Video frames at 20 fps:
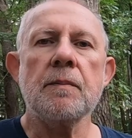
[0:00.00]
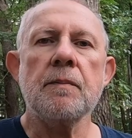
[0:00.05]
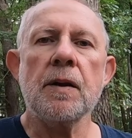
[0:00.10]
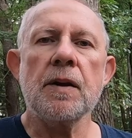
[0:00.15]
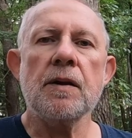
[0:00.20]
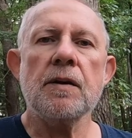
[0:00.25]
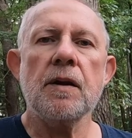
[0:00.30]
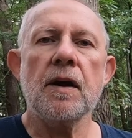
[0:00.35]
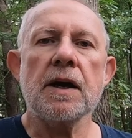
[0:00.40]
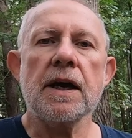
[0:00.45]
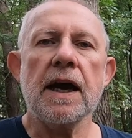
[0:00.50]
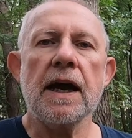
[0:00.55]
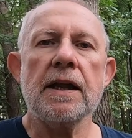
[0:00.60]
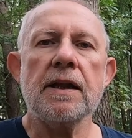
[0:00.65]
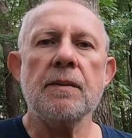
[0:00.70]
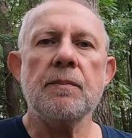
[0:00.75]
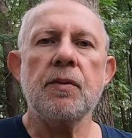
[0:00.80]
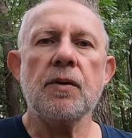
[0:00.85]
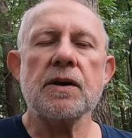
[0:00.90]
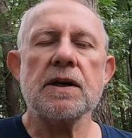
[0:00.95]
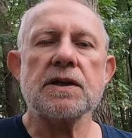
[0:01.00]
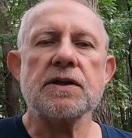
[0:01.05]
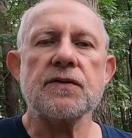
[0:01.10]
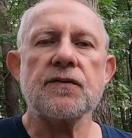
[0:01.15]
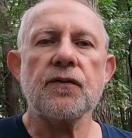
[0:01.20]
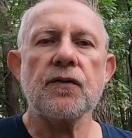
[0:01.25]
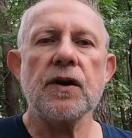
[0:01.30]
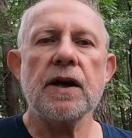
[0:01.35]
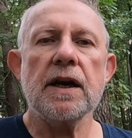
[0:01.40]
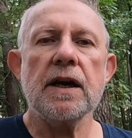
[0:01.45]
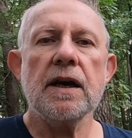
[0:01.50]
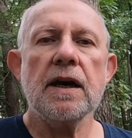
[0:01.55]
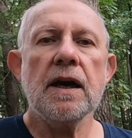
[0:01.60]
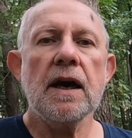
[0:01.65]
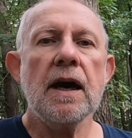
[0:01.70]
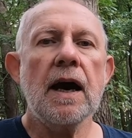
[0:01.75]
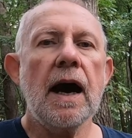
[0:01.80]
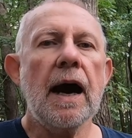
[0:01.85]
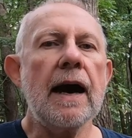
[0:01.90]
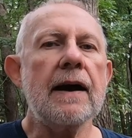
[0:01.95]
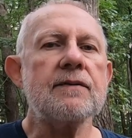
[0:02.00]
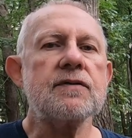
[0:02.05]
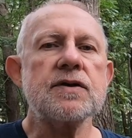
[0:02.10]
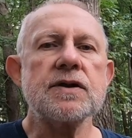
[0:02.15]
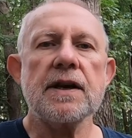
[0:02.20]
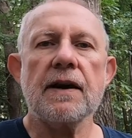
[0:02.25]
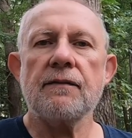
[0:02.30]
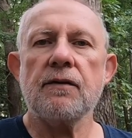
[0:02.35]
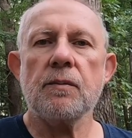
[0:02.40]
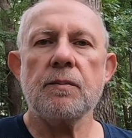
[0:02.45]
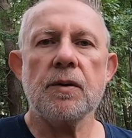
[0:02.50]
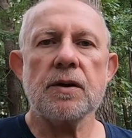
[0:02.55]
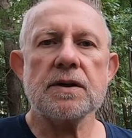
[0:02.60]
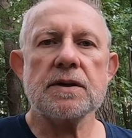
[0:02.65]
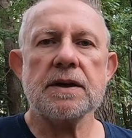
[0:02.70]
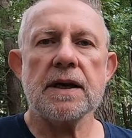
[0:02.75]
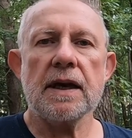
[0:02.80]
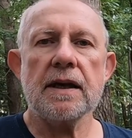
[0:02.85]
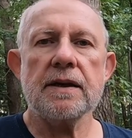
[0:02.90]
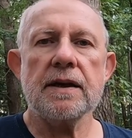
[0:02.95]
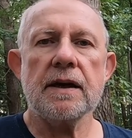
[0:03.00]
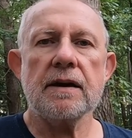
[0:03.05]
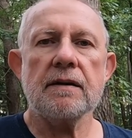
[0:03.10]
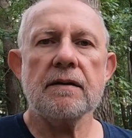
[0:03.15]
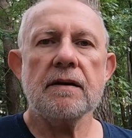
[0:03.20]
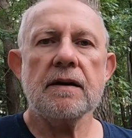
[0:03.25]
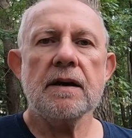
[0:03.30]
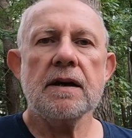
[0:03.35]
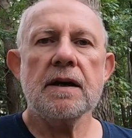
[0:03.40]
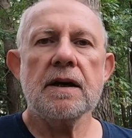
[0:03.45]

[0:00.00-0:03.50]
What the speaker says: again, the book is free. I have several books down there,